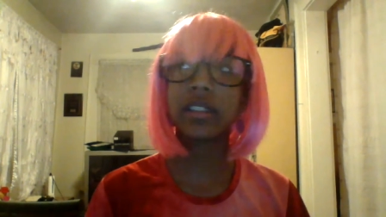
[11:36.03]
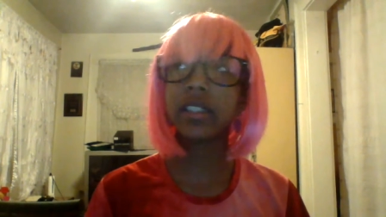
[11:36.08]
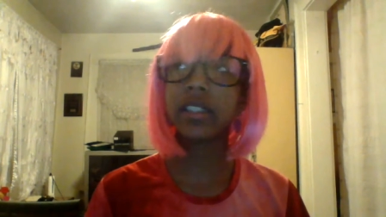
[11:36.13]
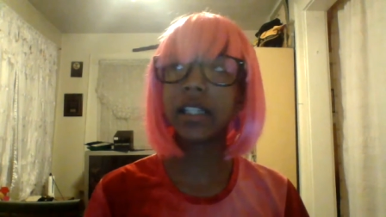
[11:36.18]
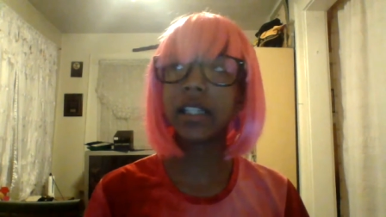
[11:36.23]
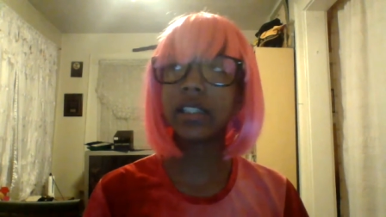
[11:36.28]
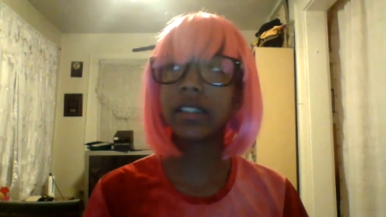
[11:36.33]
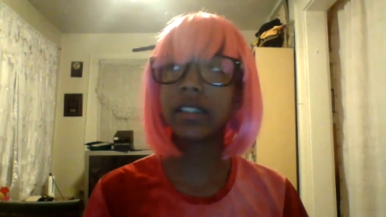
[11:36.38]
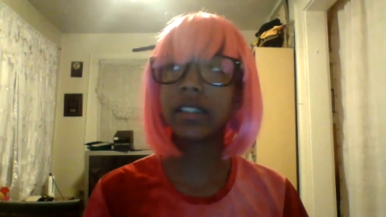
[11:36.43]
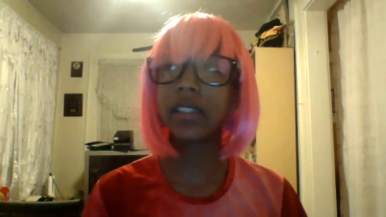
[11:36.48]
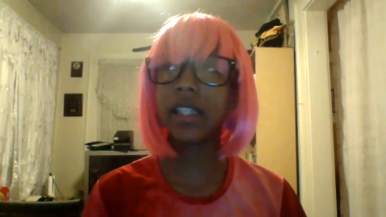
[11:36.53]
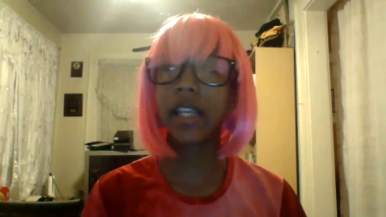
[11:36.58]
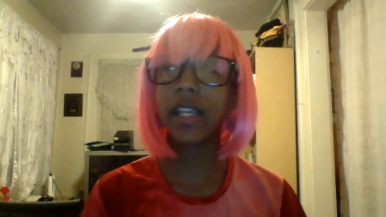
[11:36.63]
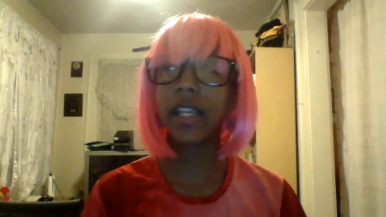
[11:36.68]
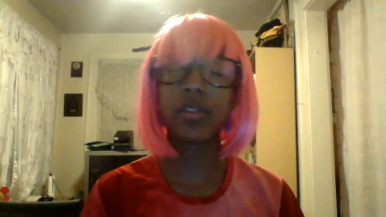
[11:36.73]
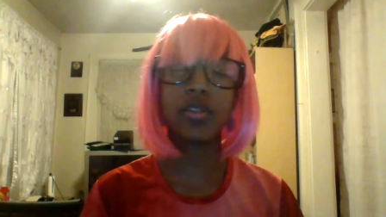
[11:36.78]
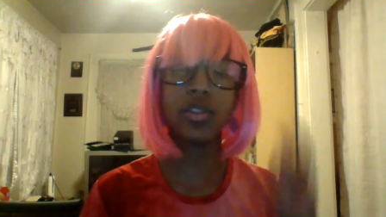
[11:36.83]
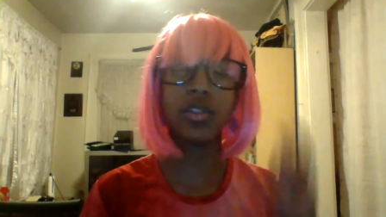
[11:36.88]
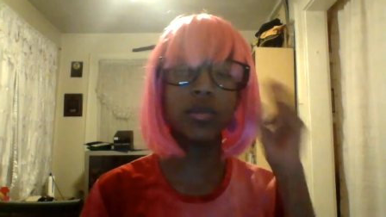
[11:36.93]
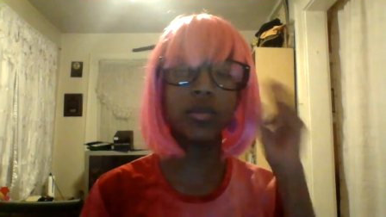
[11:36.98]
kind of see
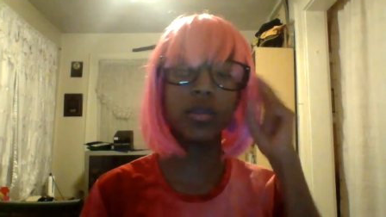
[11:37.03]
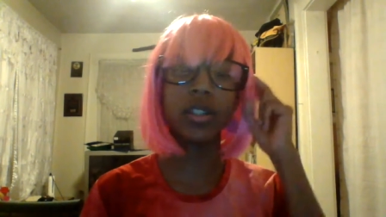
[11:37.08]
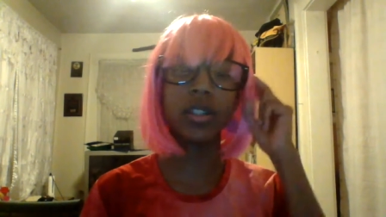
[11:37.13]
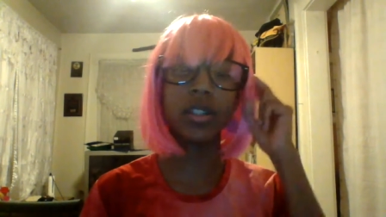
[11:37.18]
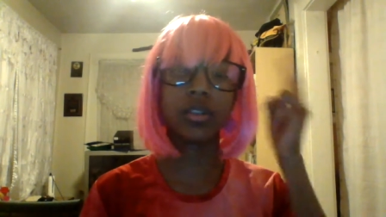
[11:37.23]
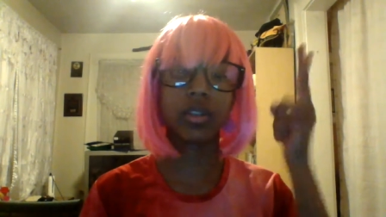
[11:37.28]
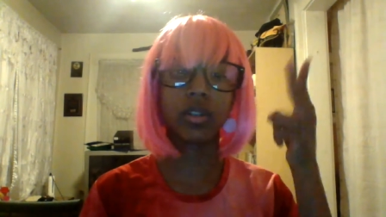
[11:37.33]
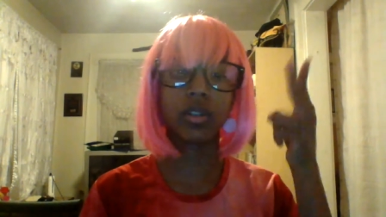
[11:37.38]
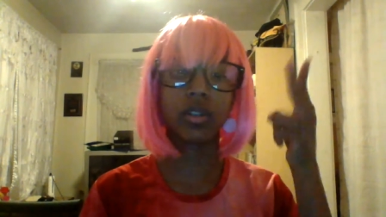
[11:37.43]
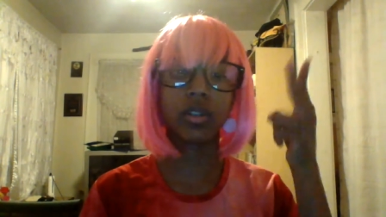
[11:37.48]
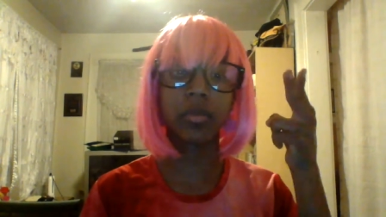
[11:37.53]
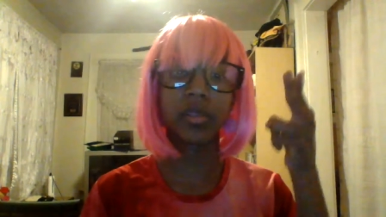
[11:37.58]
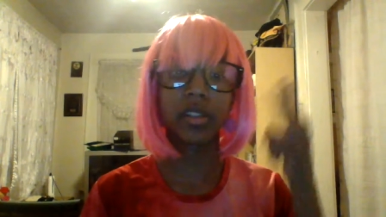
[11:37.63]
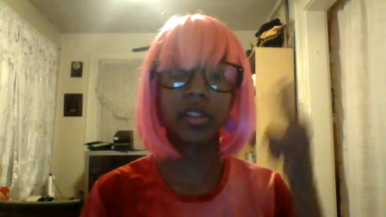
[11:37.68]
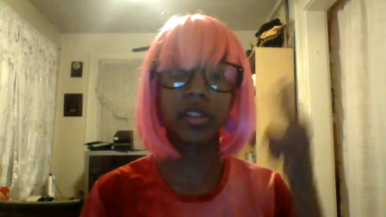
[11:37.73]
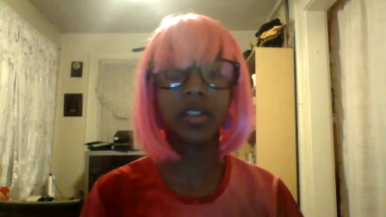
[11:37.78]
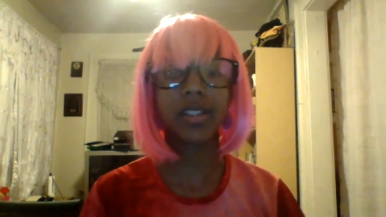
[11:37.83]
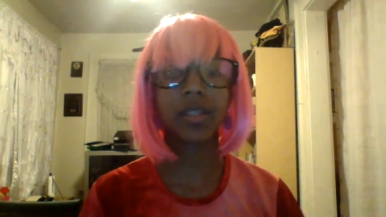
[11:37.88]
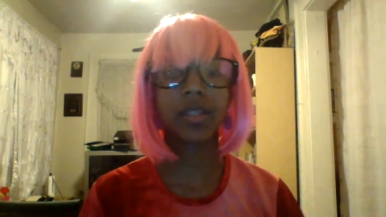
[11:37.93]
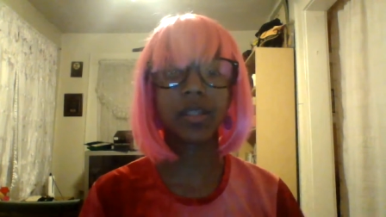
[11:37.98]
how you interpret
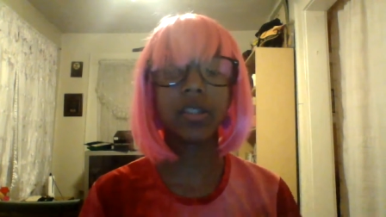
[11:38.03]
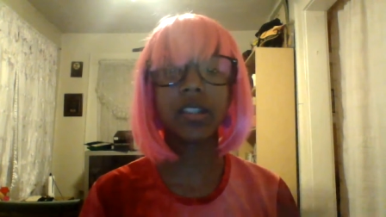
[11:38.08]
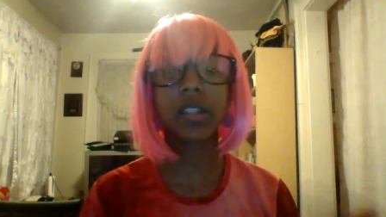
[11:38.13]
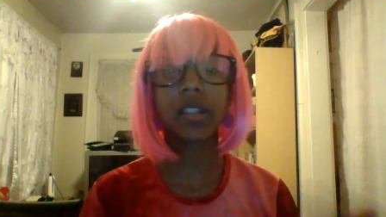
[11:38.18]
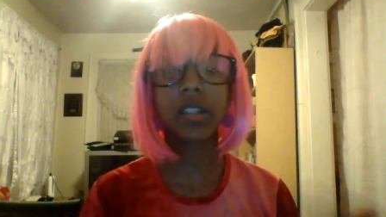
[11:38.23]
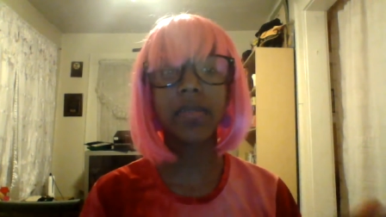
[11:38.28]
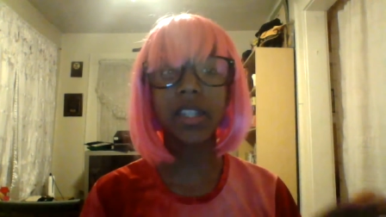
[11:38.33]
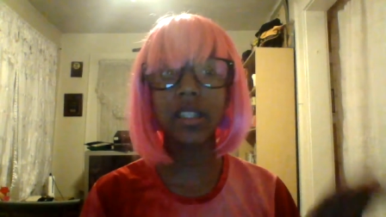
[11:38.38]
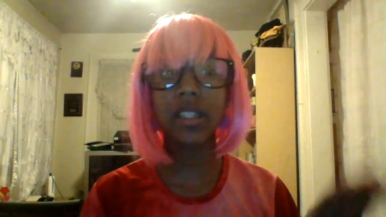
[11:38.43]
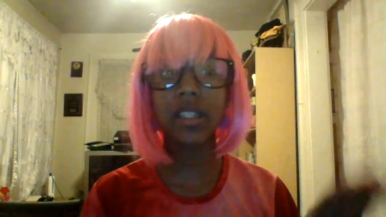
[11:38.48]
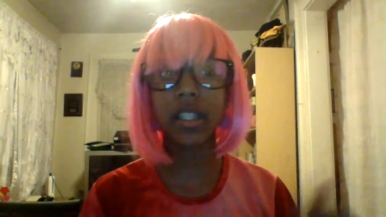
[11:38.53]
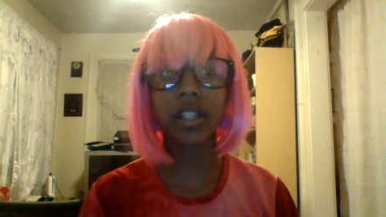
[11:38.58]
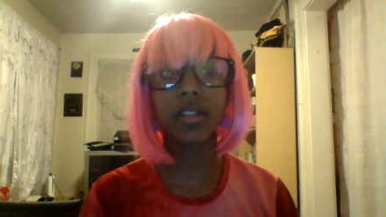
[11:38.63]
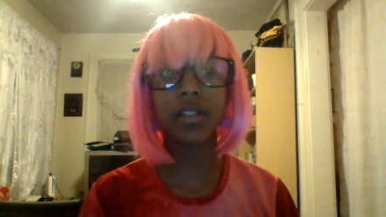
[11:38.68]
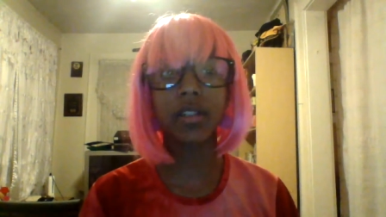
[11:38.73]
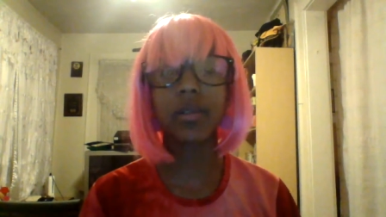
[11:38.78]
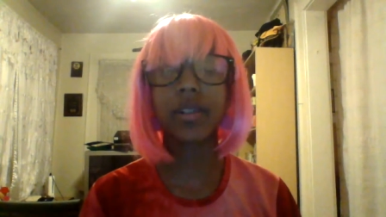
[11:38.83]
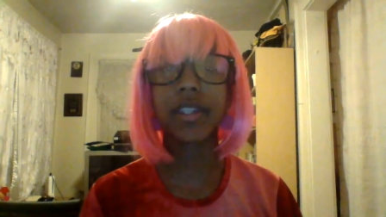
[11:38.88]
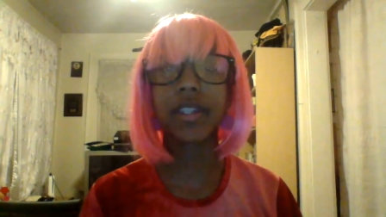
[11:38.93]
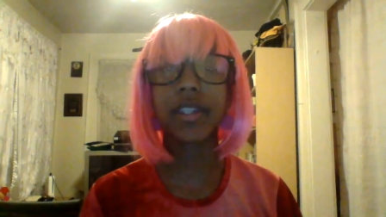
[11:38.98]
things. I mean, some things kind of
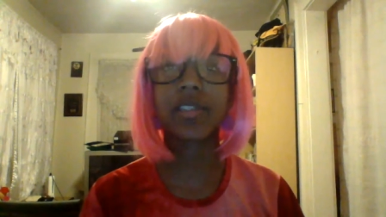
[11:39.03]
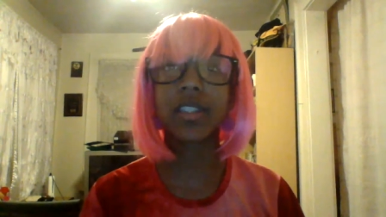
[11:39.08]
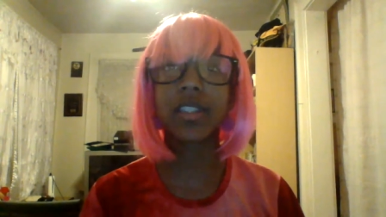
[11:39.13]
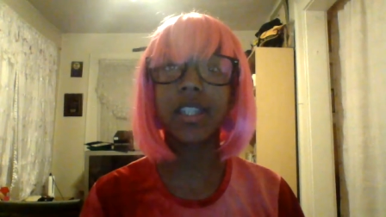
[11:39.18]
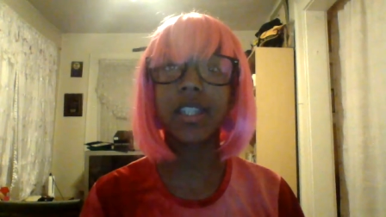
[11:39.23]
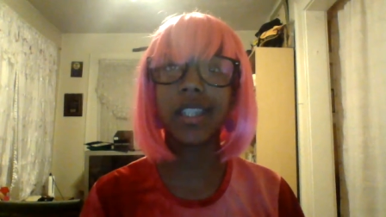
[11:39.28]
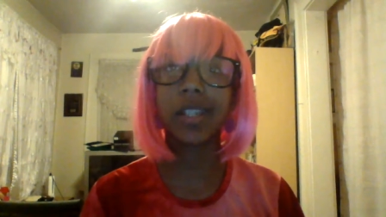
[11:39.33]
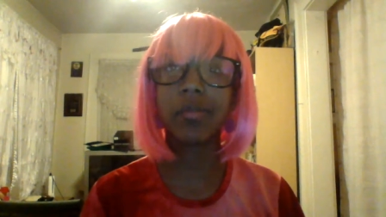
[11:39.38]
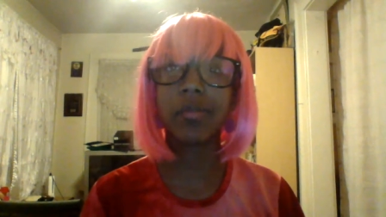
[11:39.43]
go without saying.